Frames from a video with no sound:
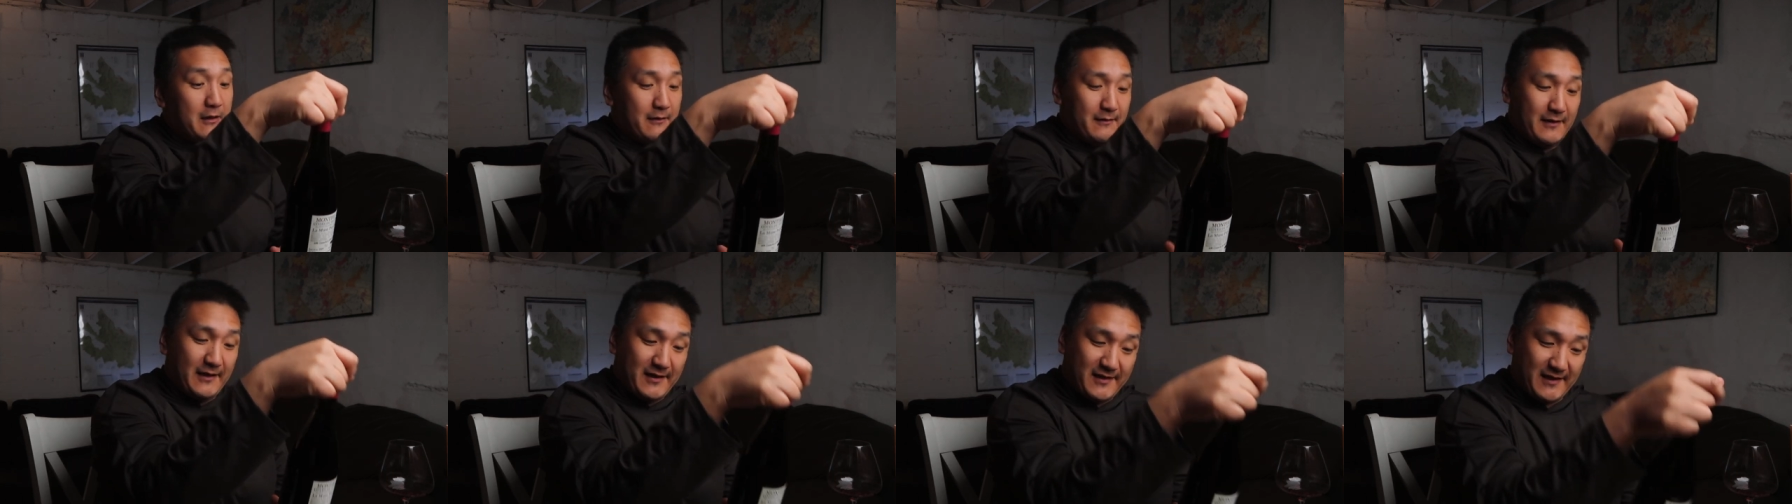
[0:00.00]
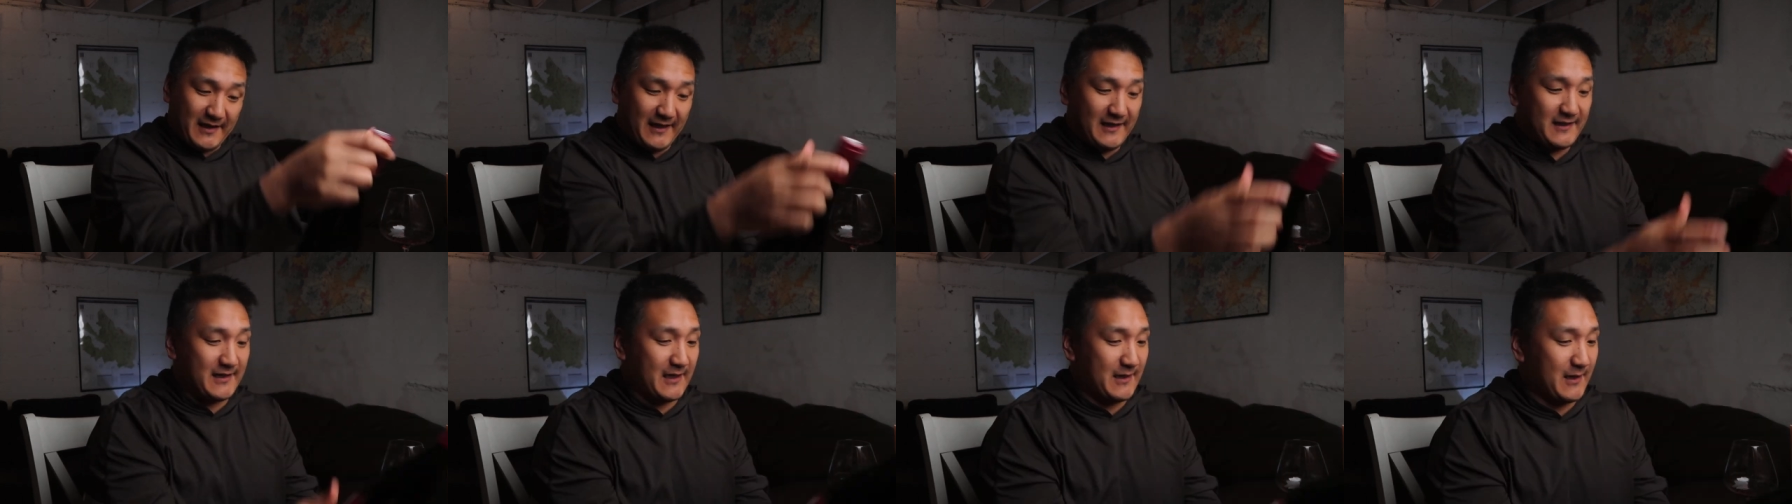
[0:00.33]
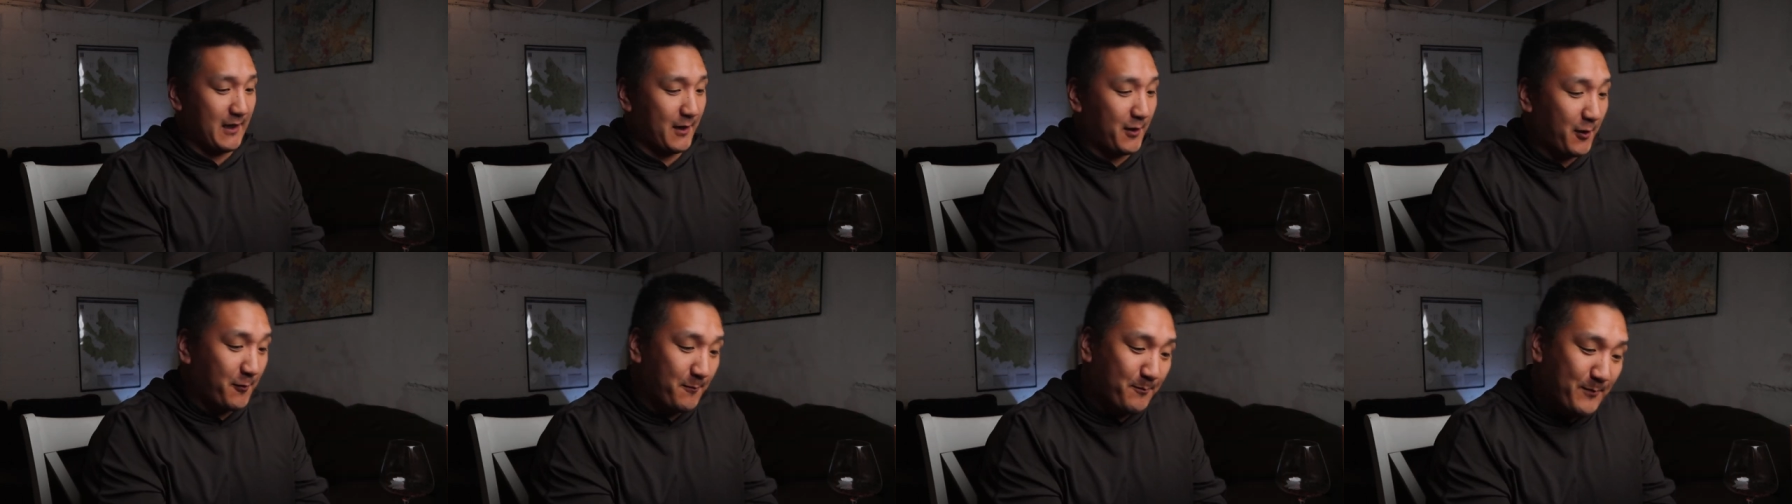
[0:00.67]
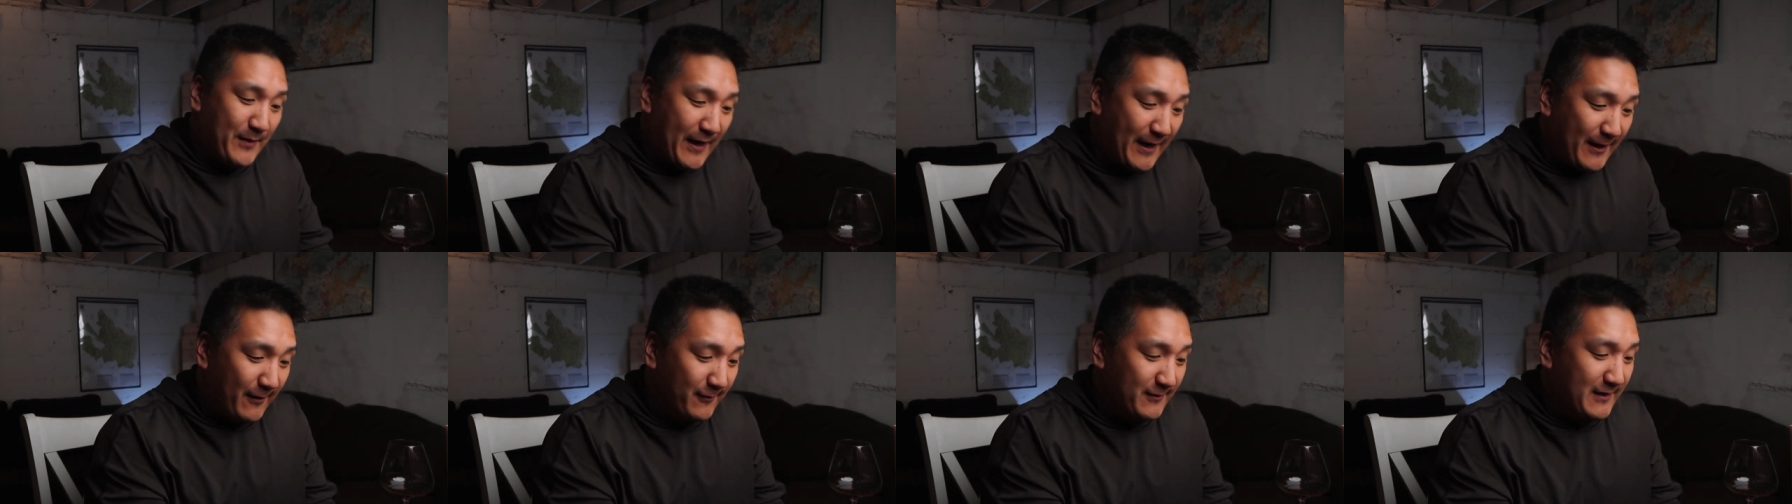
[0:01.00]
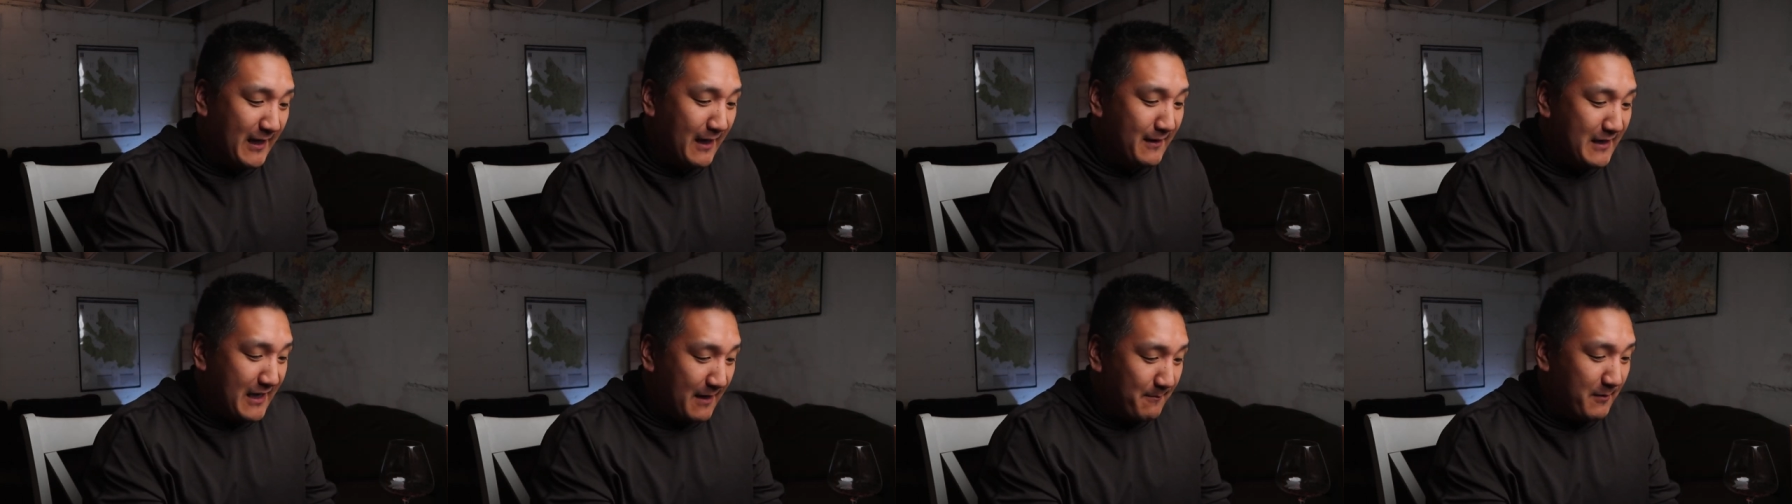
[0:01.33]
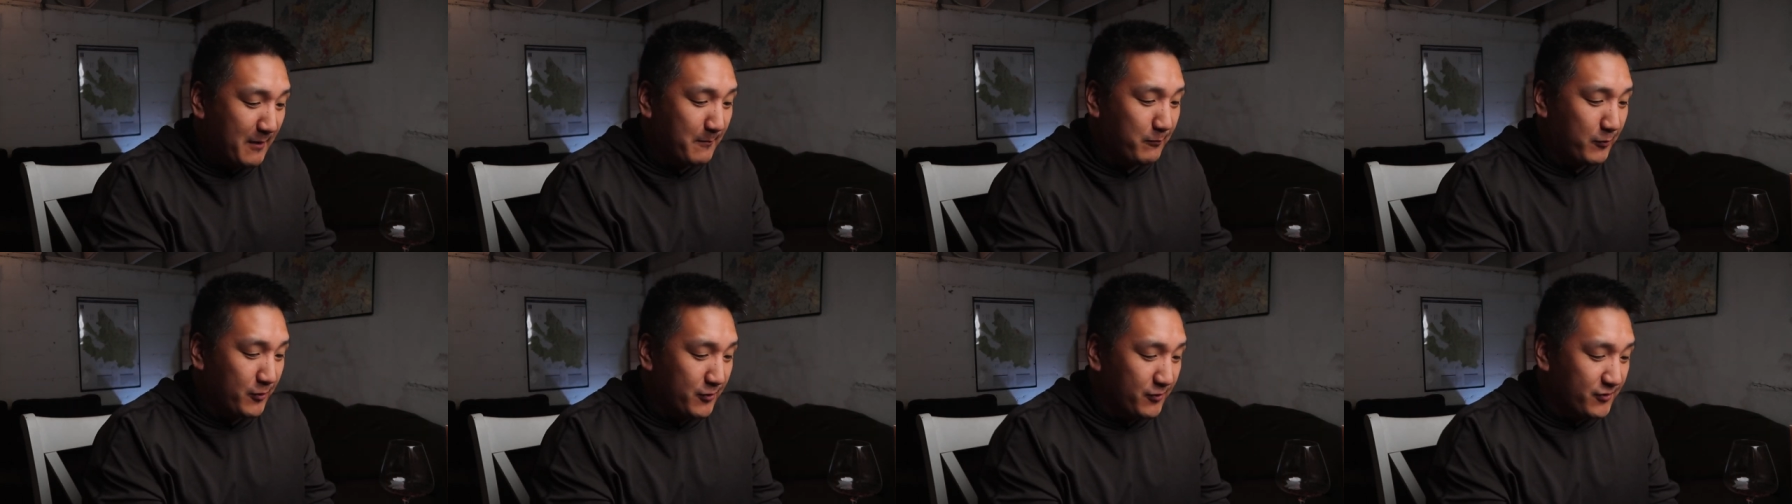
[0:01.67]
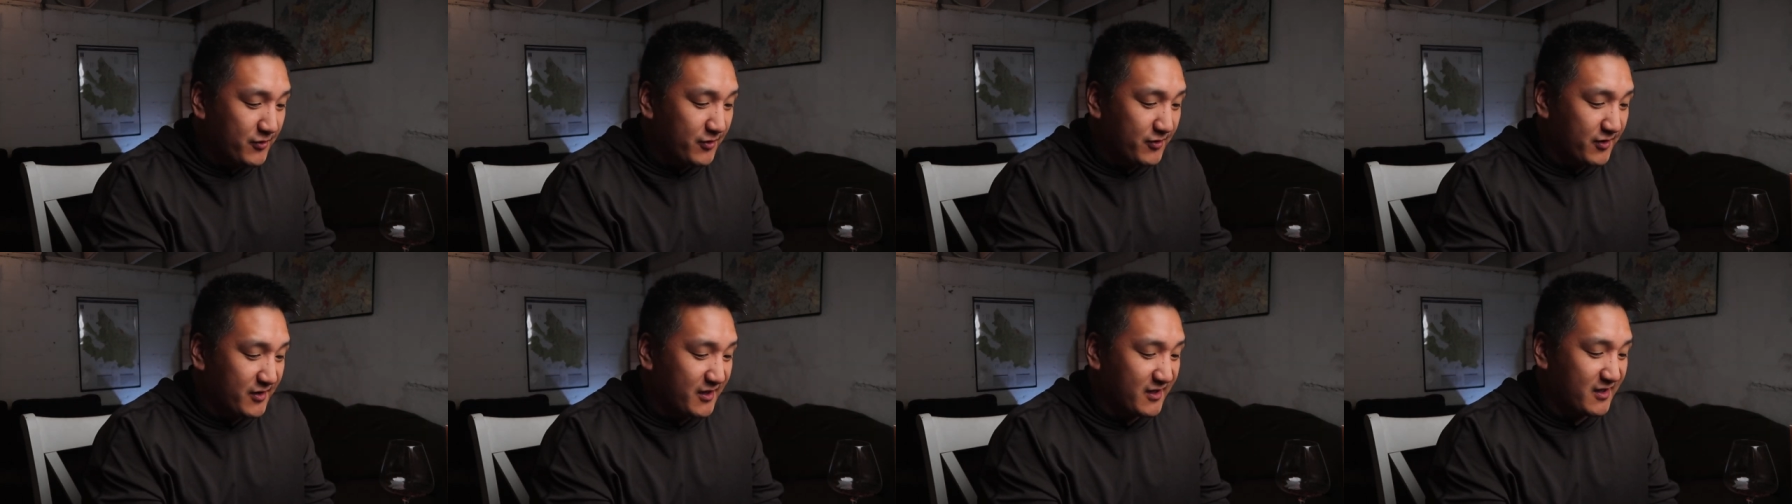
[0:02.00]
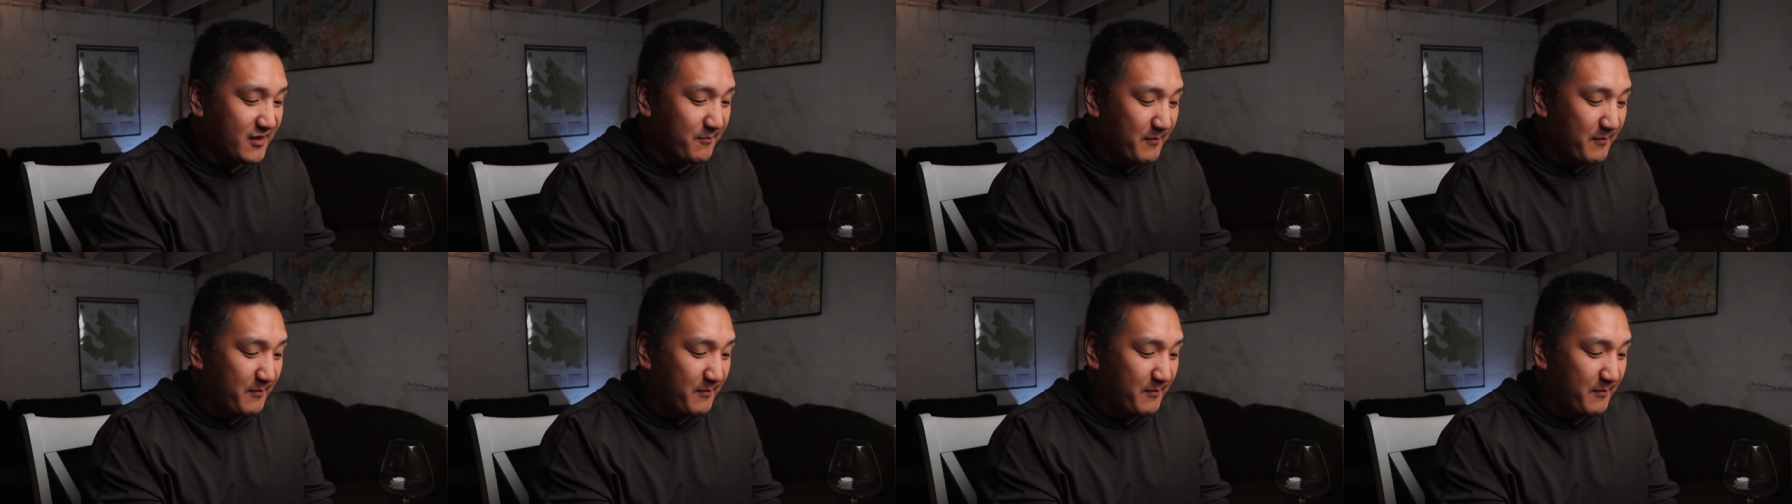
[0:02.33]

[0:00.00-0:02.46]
This is another biodynamic producers list,